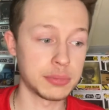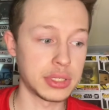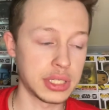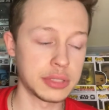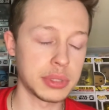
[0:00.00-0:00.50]

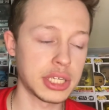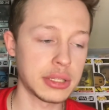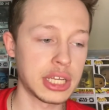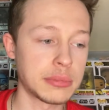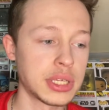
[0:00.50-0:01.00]
He's been
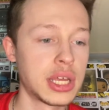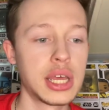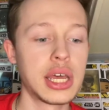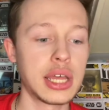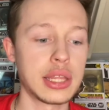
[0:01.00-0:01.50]
kidnapped.
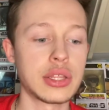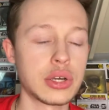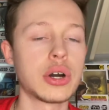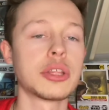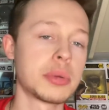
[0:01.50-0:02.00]
And then the
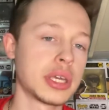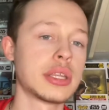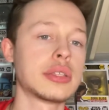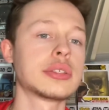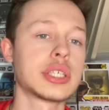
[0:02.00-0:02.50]
guy at the
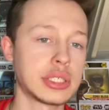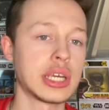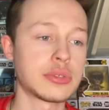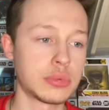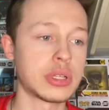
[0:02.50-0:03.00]
beginning says,
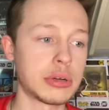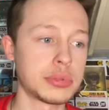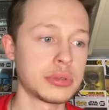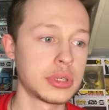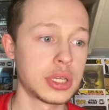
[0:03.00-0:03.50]
yes, we'll help
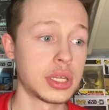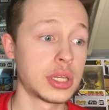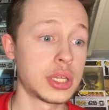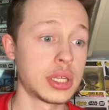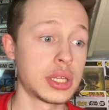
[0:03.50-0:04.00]
you.
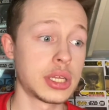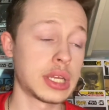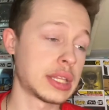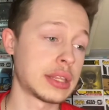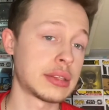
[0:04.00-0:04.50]

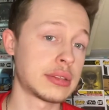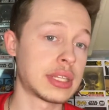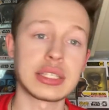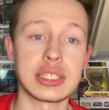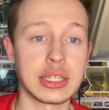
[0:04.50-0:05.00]
And
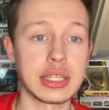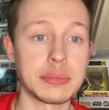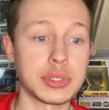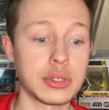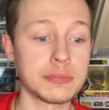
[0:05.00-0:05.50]
that's the end of the
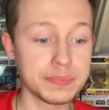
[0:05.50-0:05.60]
episode.